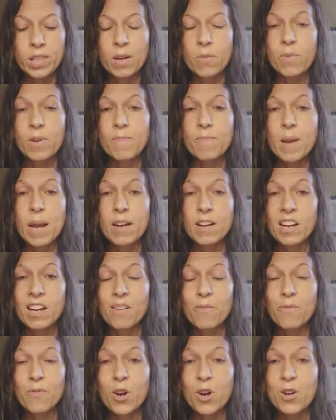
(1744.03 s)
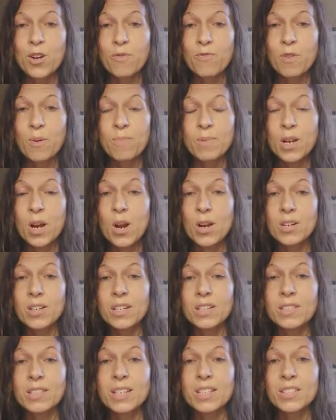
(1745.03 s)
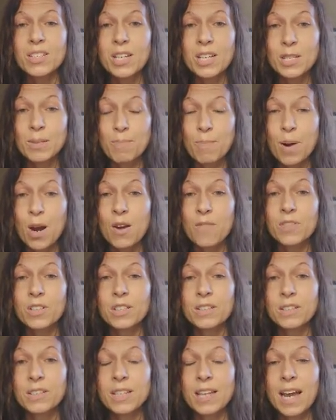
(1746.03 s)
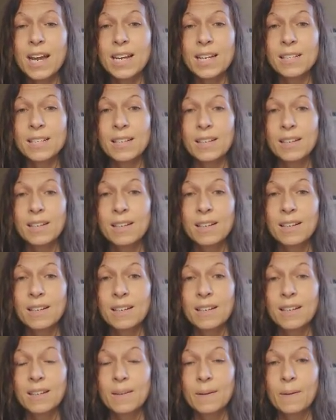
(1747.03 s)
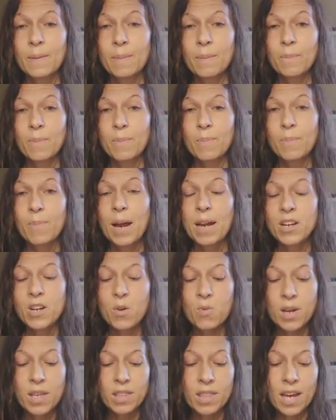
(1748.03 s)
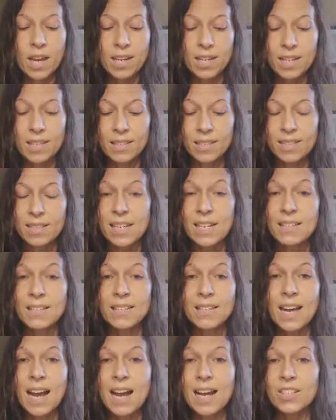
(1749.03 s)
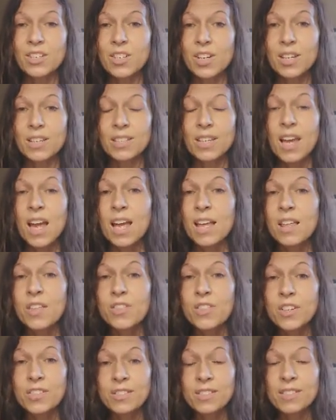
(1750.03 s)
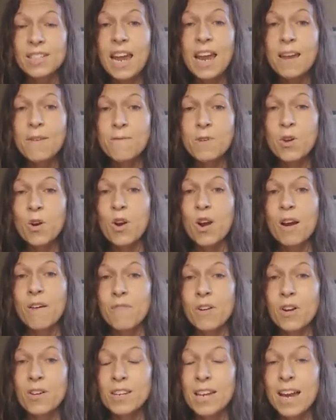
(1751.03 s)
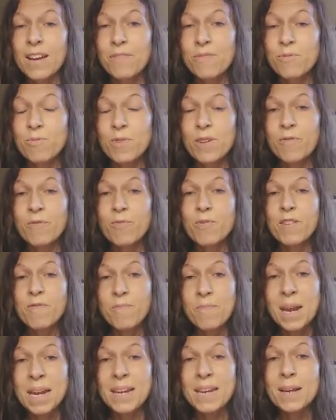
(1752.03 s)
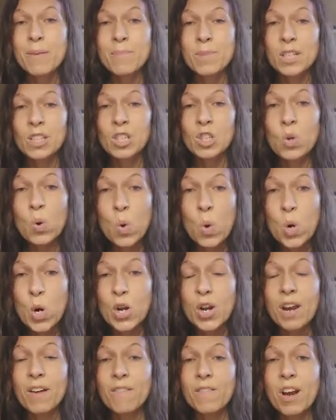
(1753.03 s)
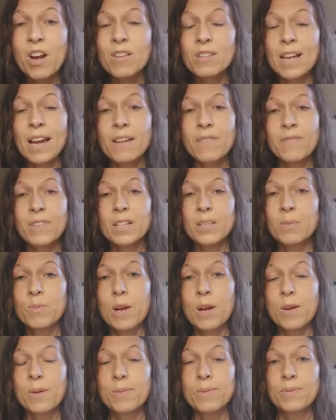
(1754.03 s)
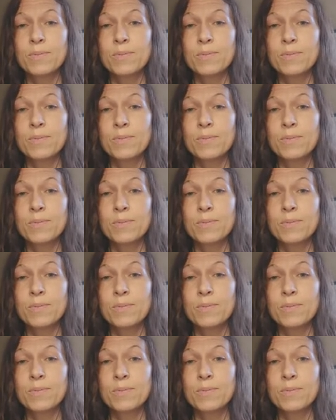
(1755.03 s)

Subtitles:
that we've been converted from darkness into his marvelous light. By knowing that he's not just the savior of our life, we've made him the Lord of our life as well.